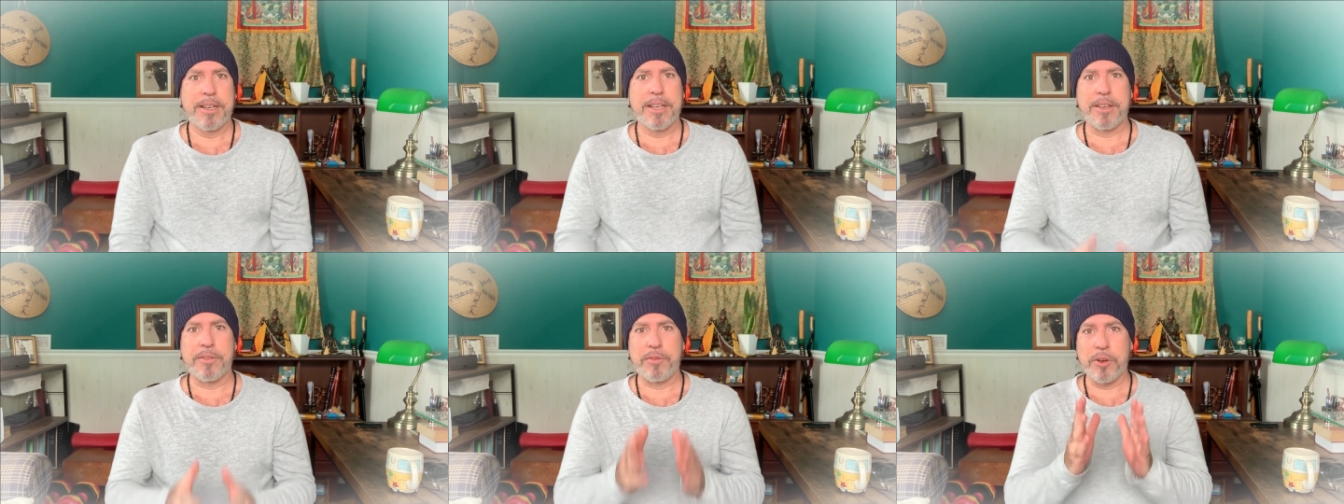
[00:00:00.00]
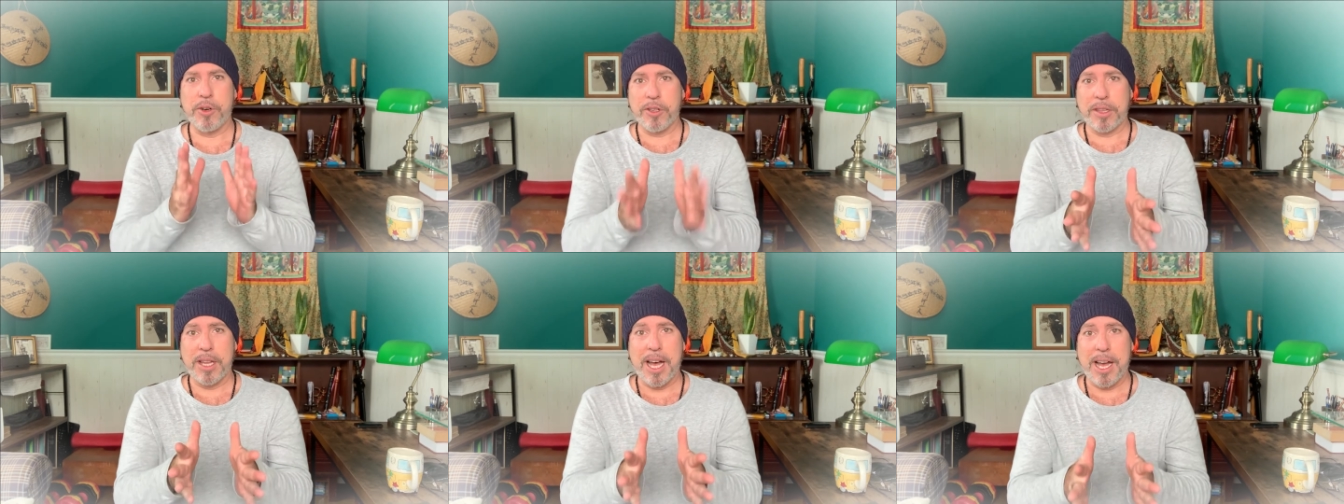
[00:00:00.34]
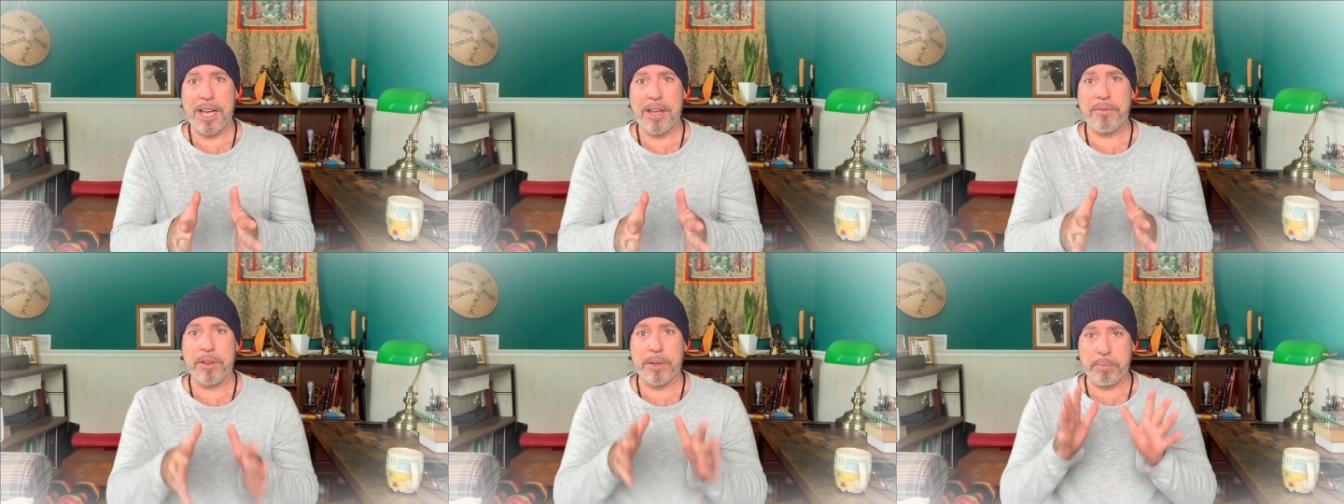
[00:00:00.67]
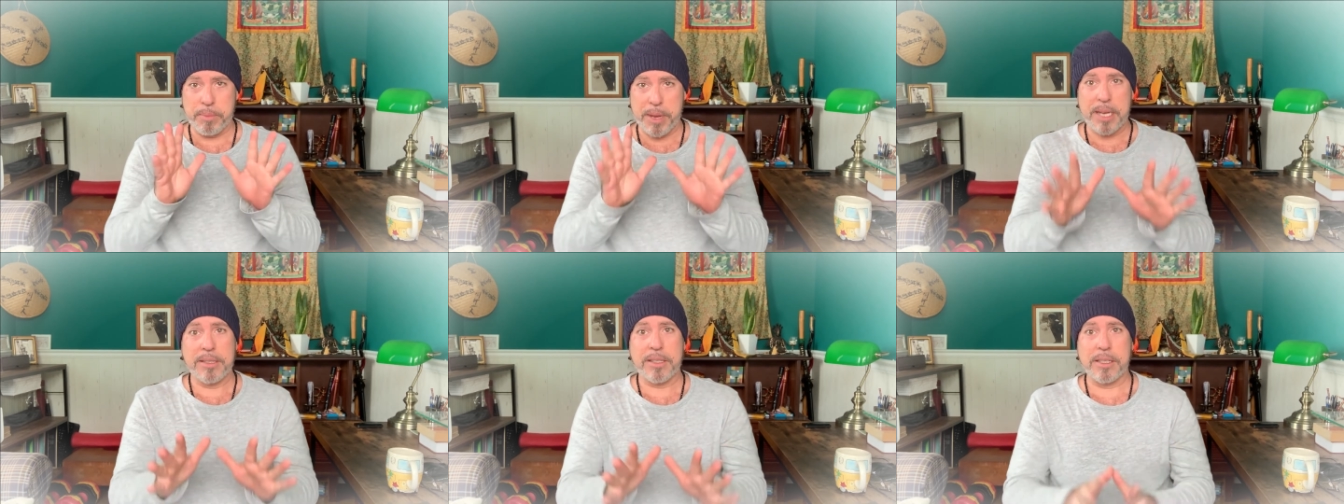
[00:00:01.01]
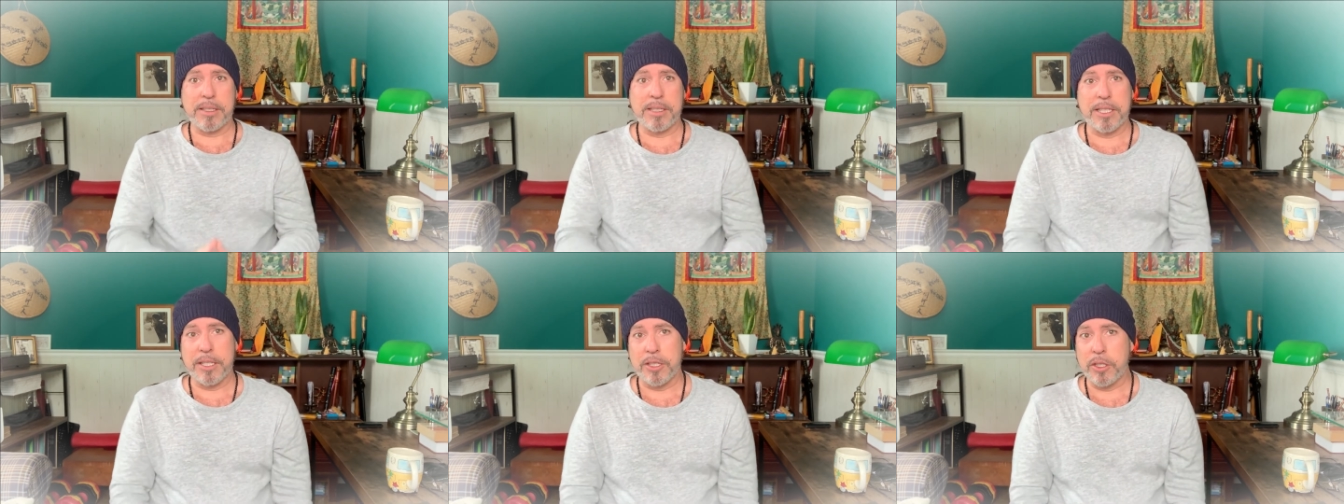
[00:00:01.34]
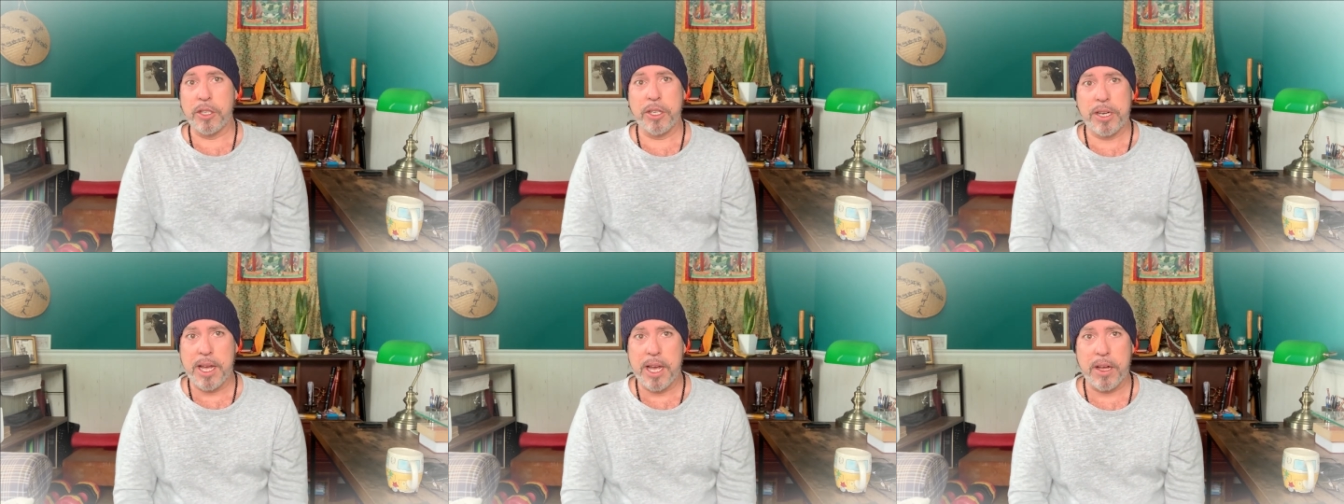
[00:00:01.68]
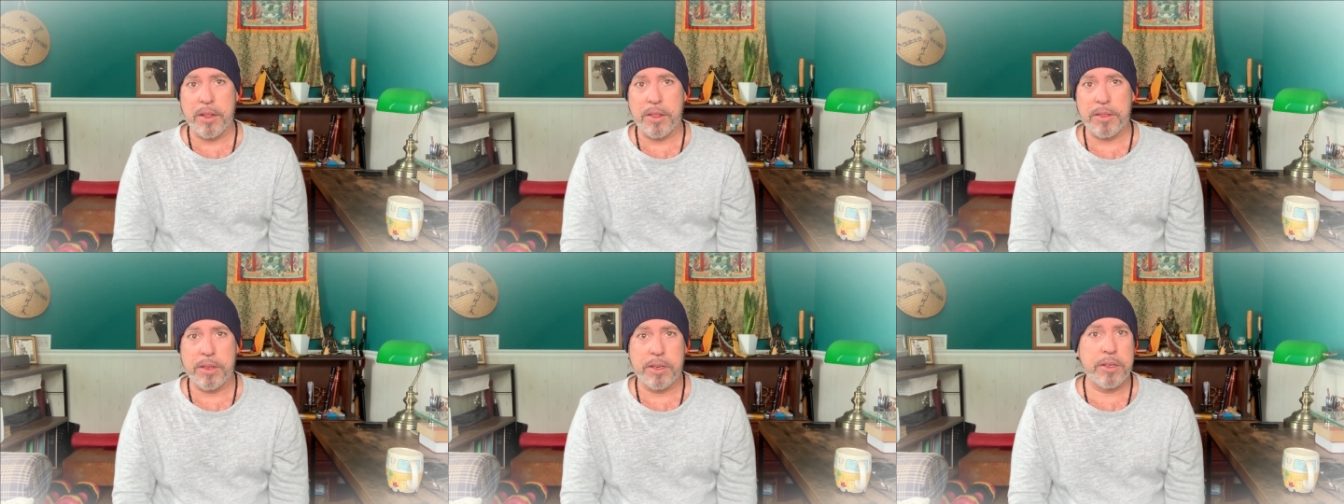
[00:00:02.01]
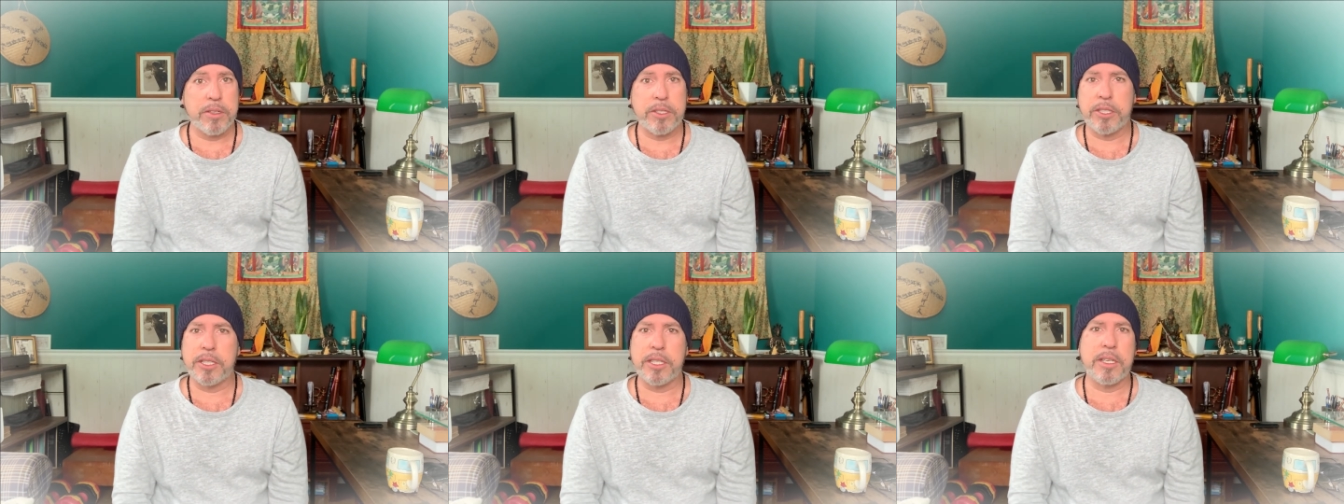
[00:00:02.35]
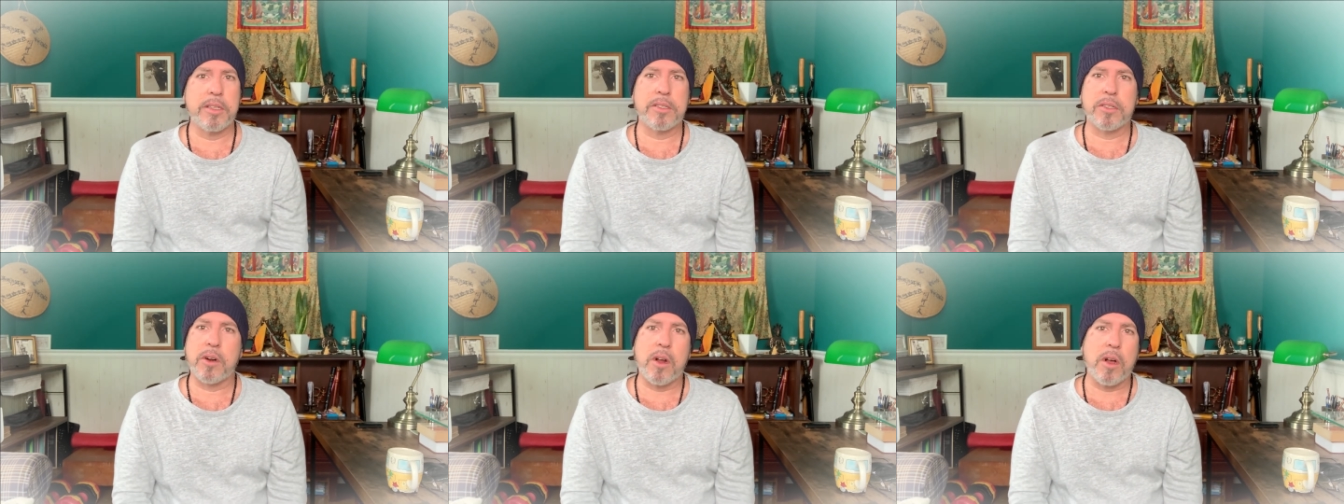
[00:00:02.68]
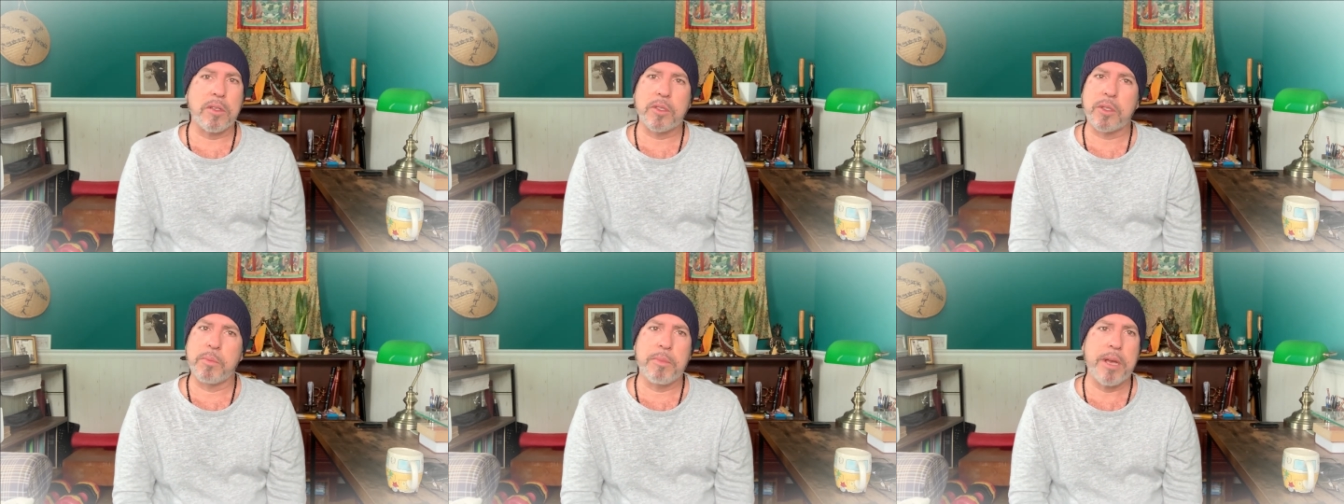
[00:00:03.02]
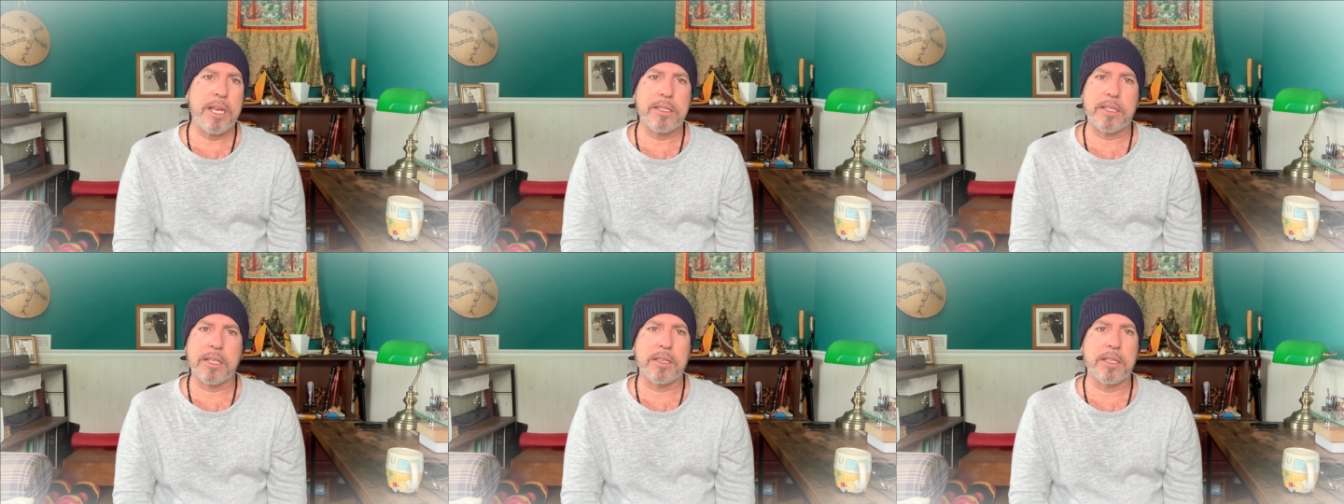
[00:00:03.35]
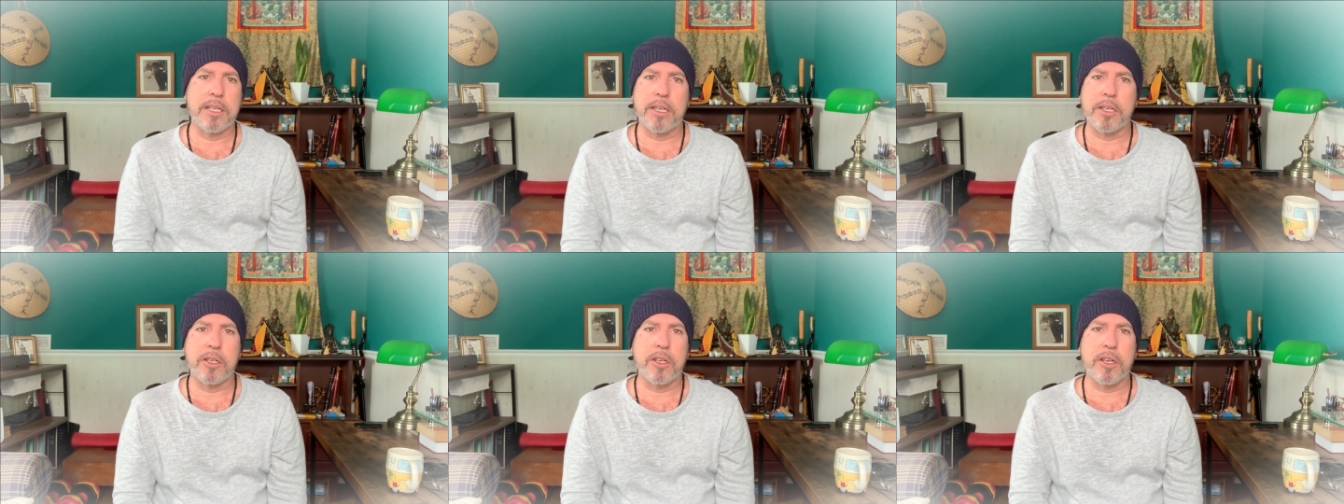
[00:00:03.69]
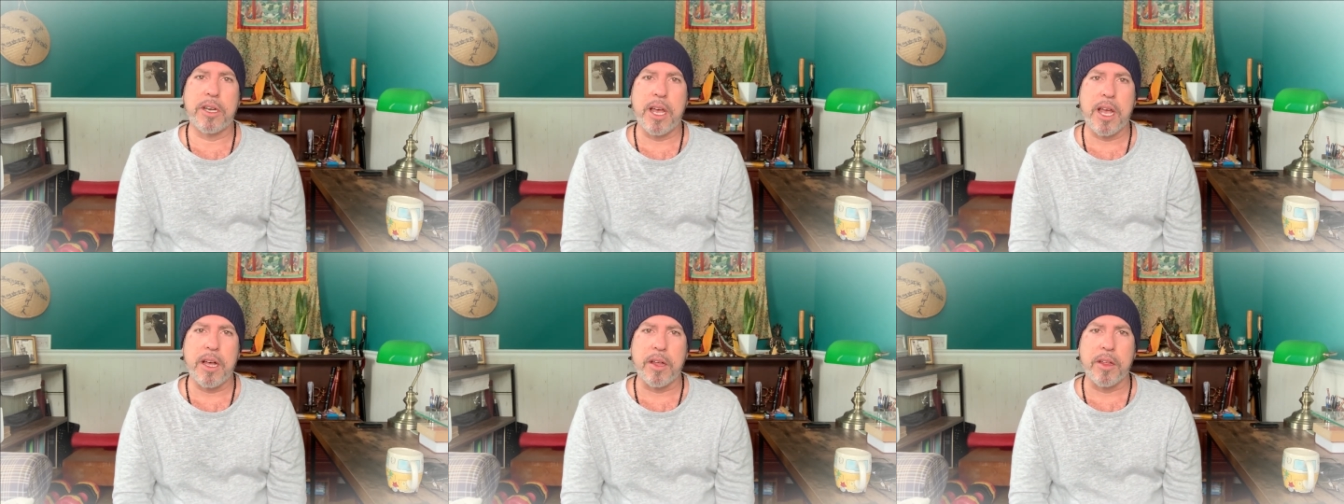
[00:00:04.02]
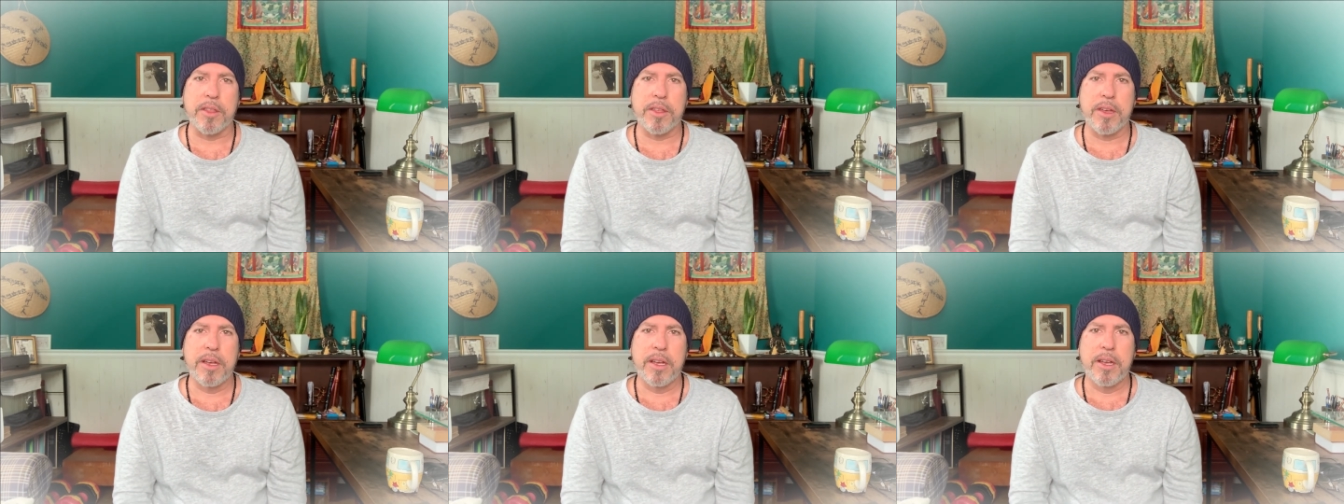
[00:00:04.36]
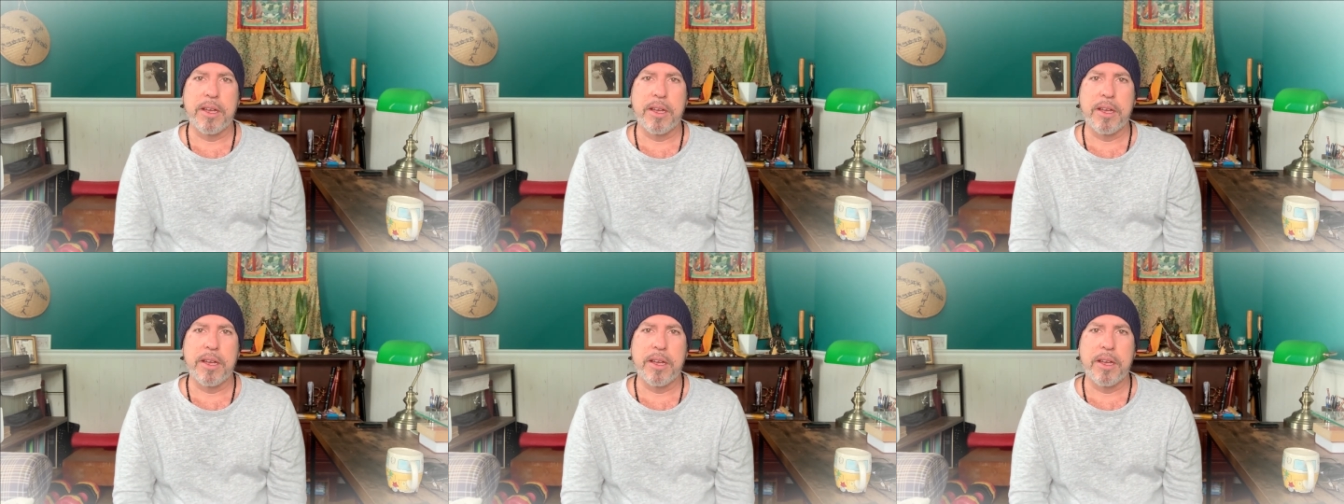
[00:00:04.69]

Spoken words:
If you're alive and basically in good health, then your sheaths are also basically in good health.